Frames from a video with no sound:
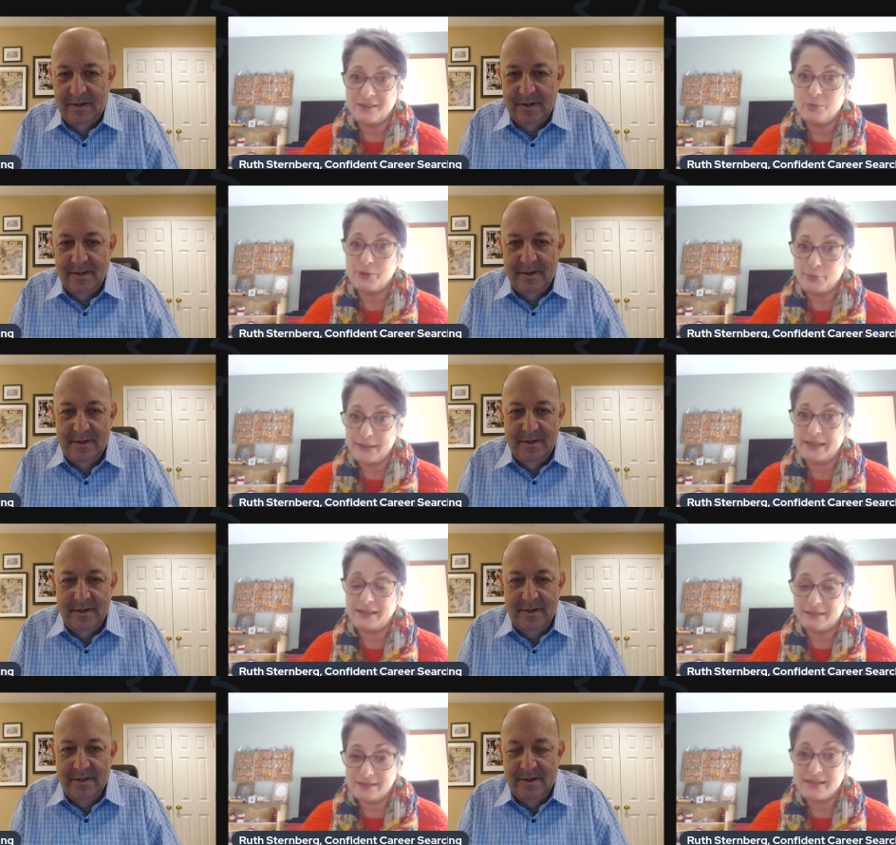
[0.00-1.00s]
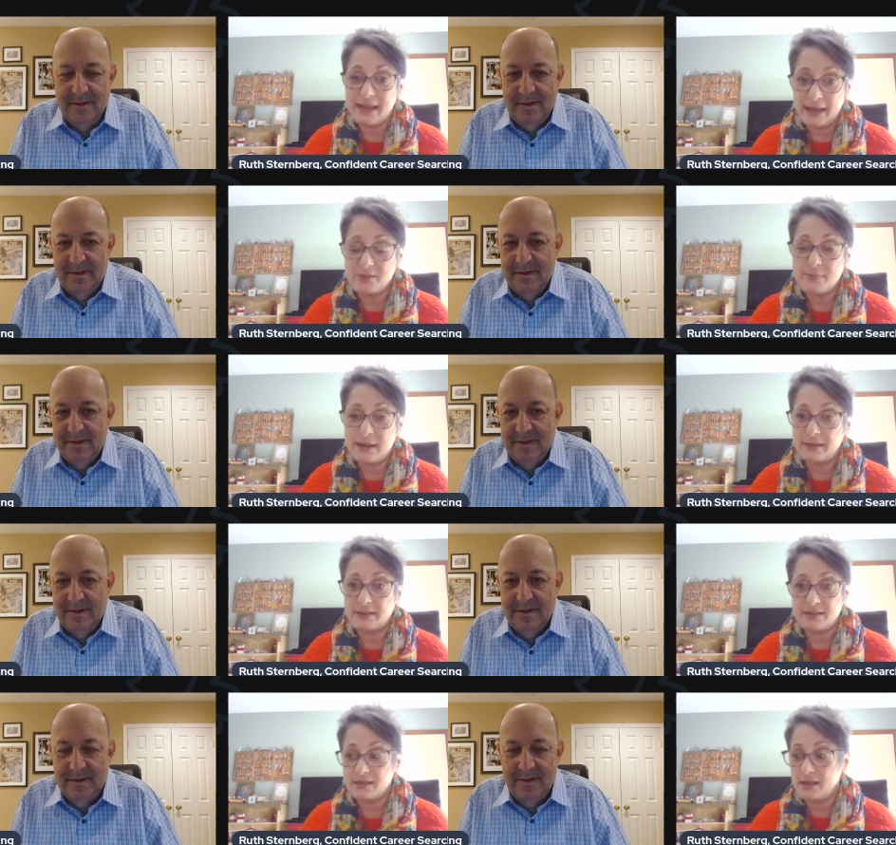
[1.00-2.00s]
Speaker 1: when they're being scanned by
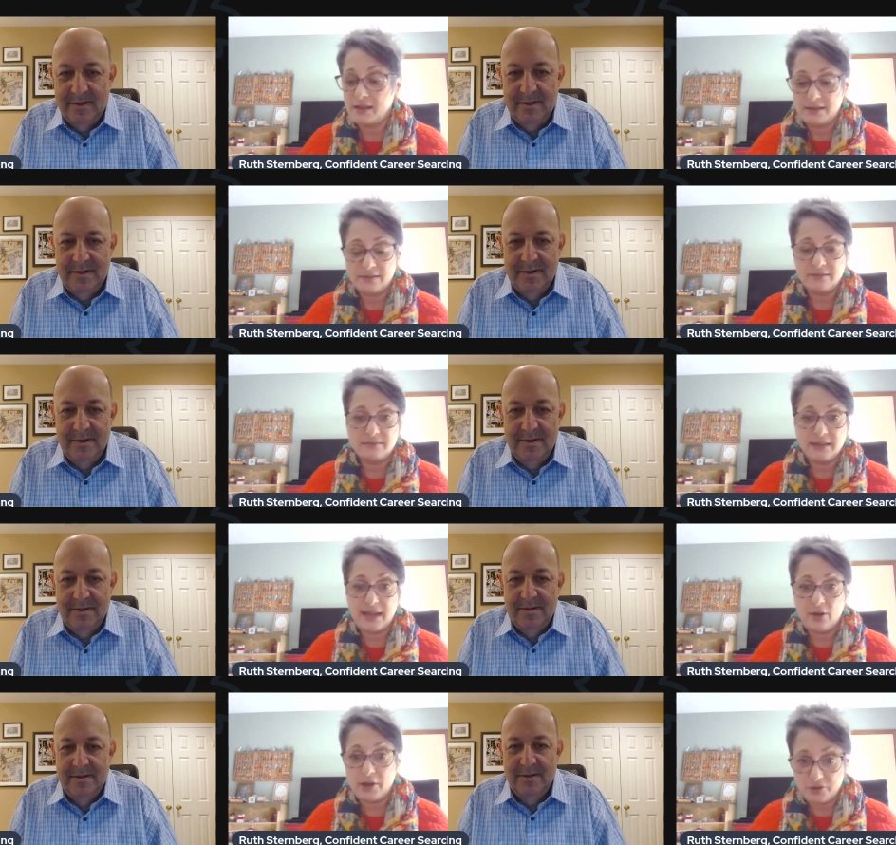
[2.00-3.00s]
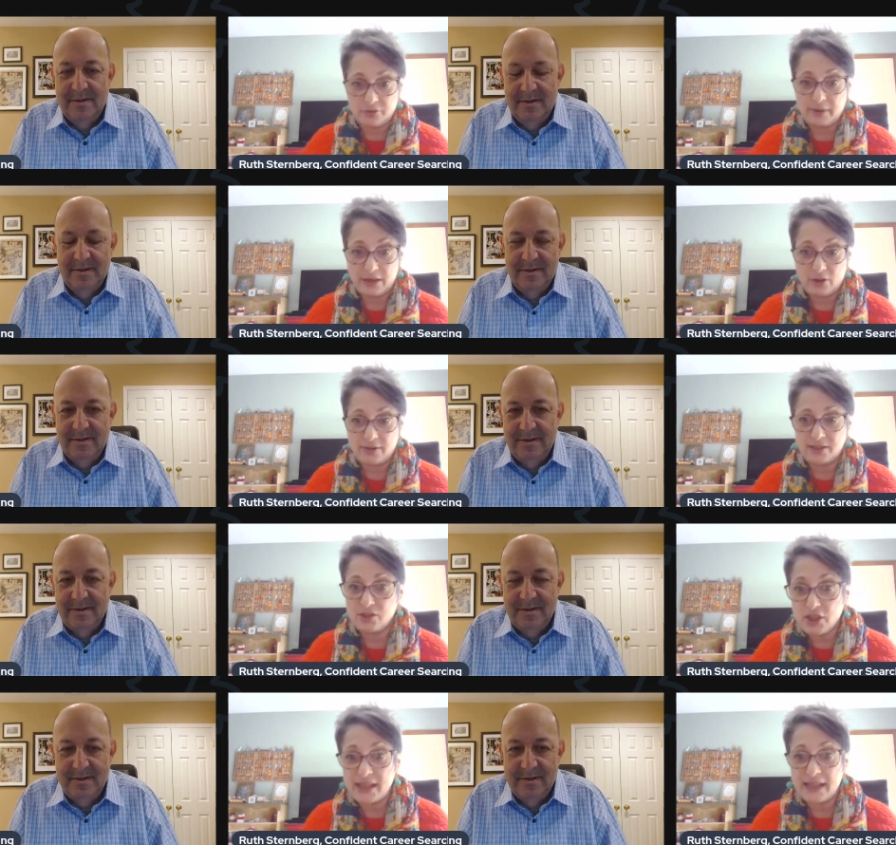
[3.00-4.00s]
this character reader that's
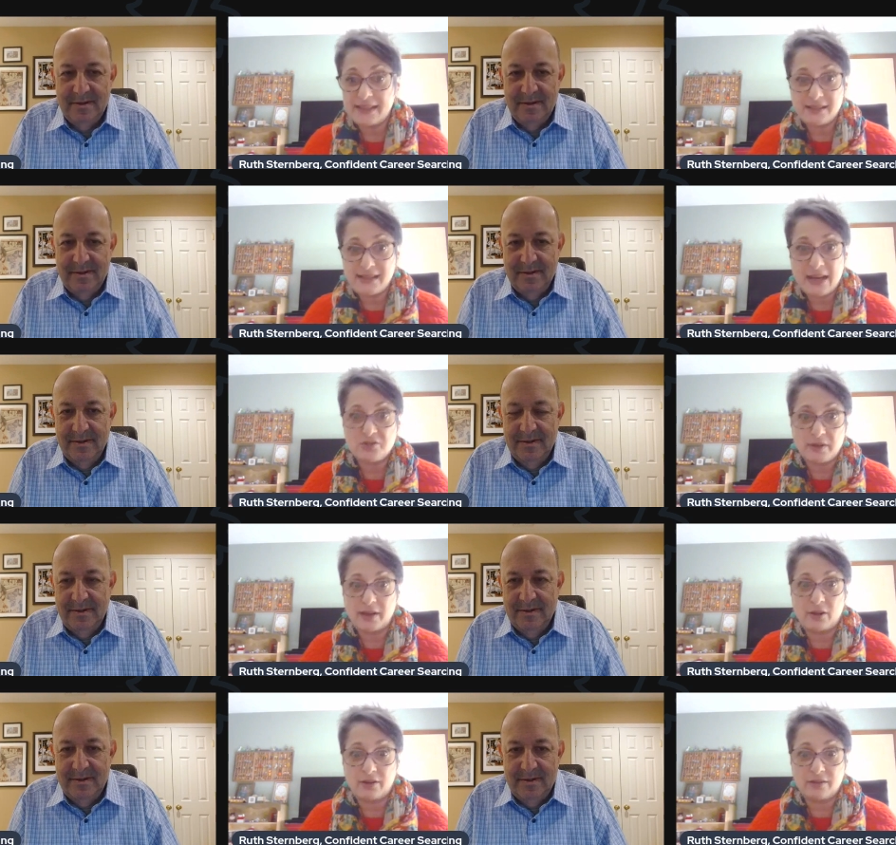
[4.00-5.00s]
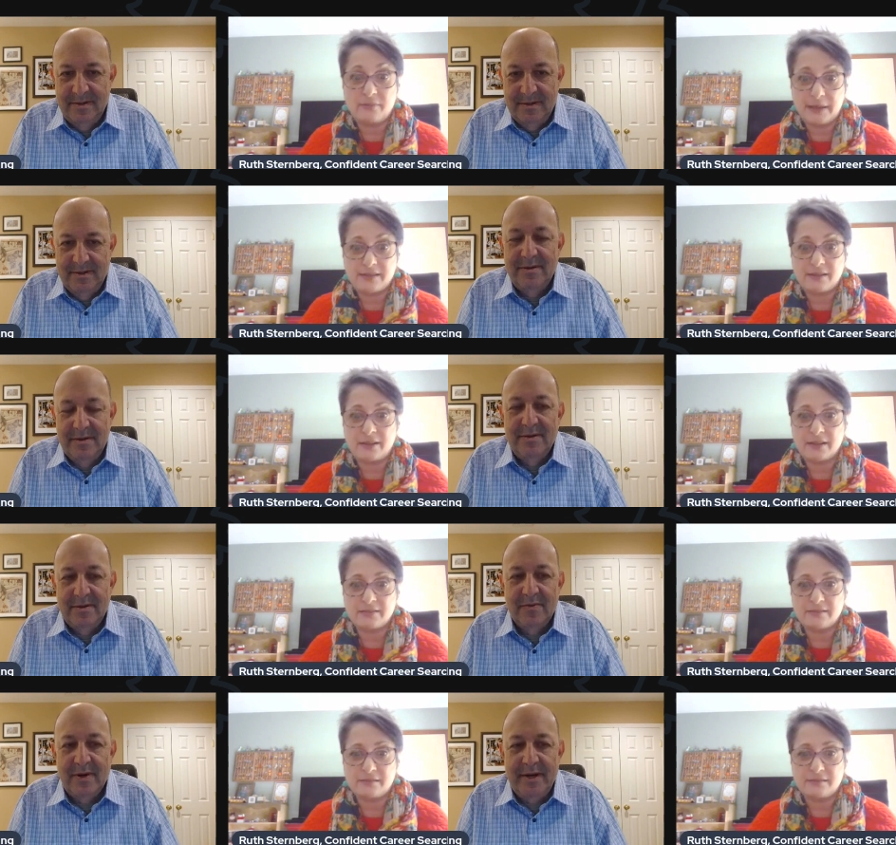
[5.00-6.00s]
looking, it's a text reader, basically.
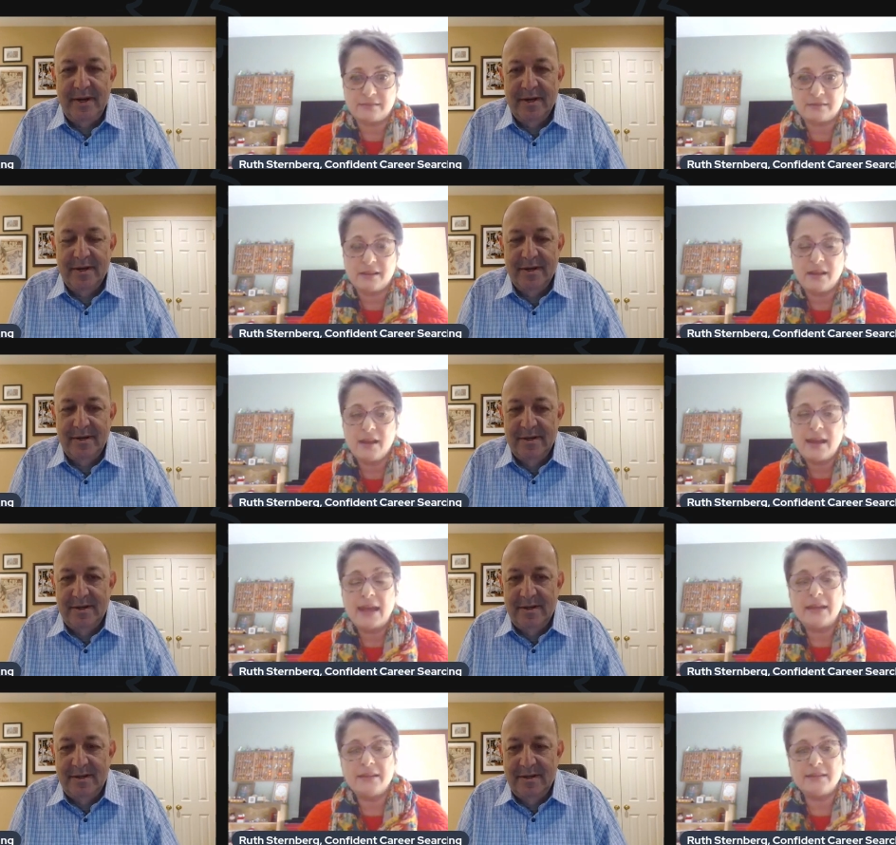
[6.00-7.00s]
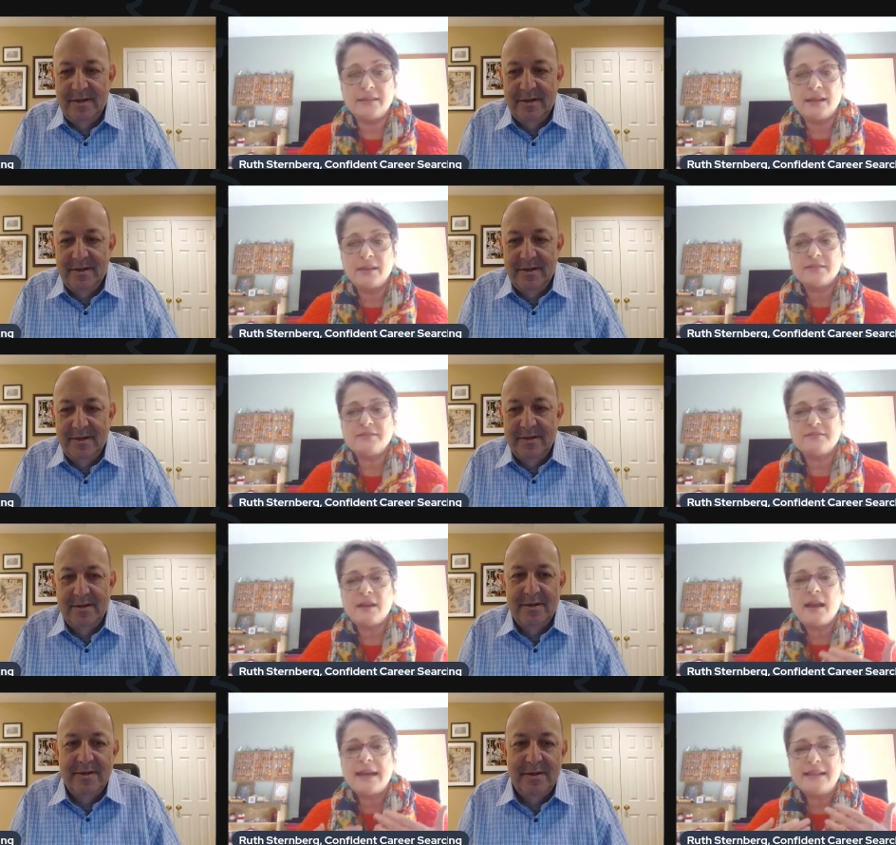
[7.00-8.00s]
Right. And
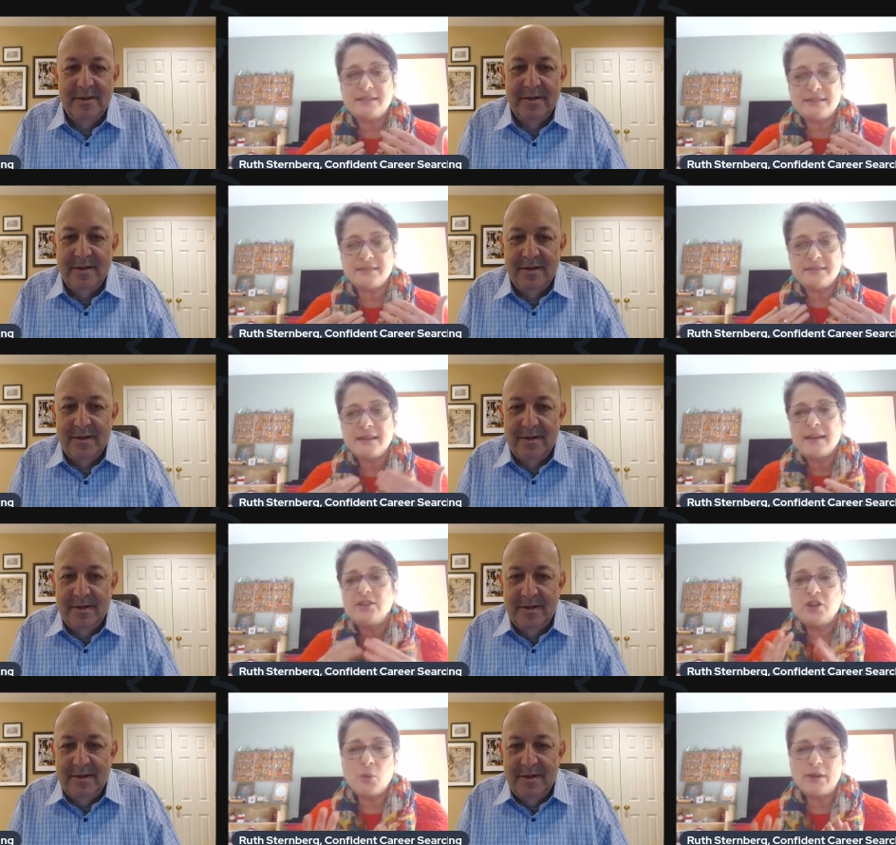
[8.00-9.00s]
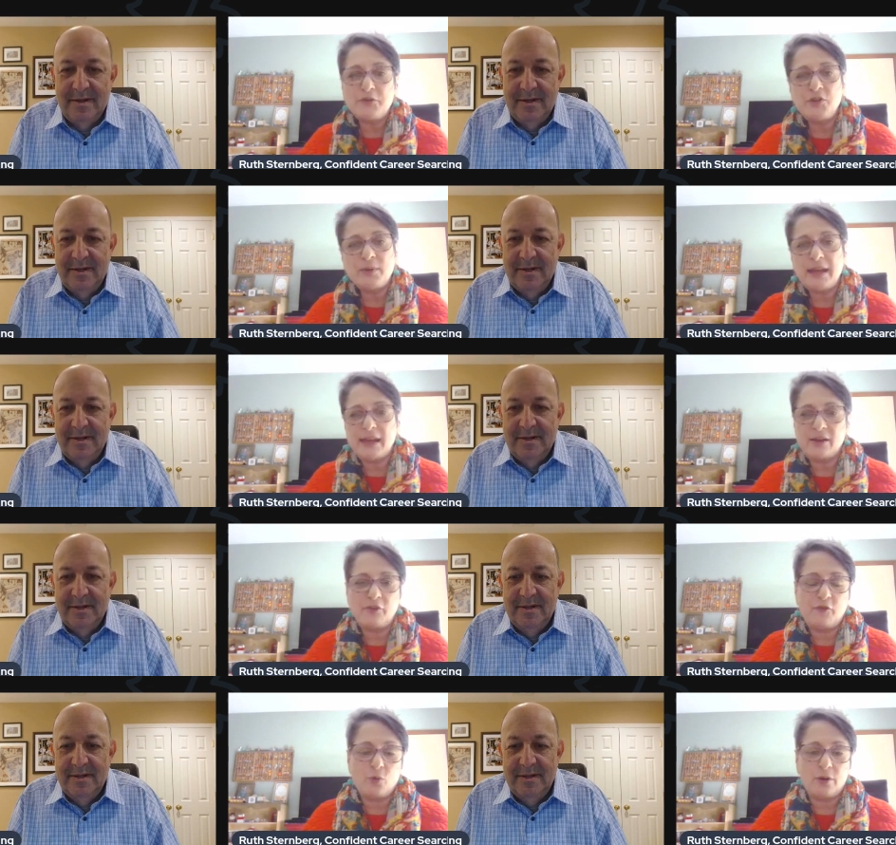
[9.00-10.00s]
it's, you know, if you can't
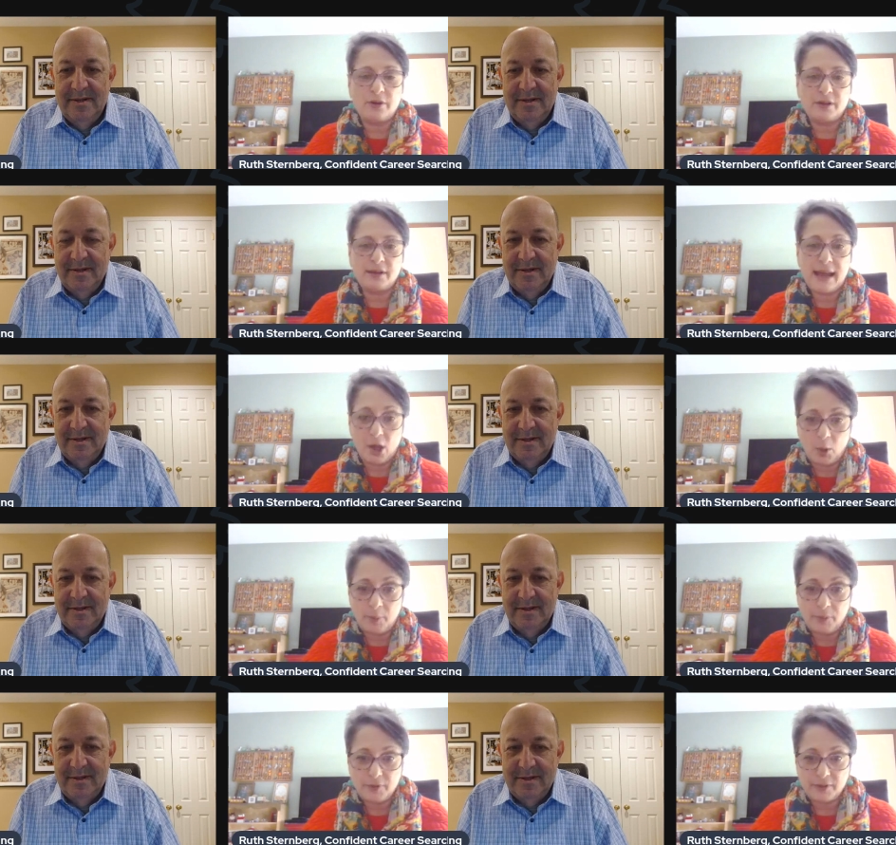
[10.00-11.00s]
afford help